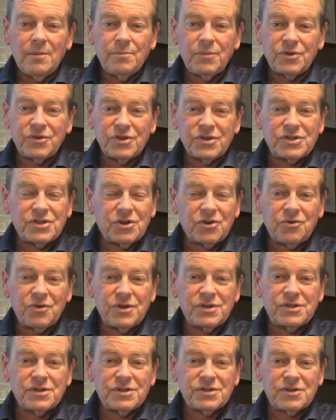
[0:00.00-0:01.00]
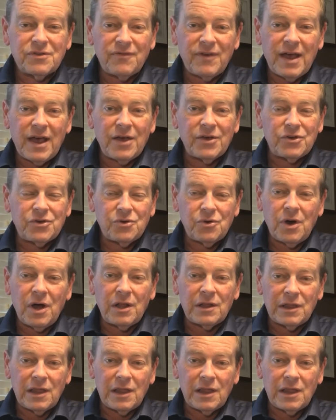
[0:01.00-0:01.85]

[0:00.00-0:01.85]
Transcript: But this increases the value a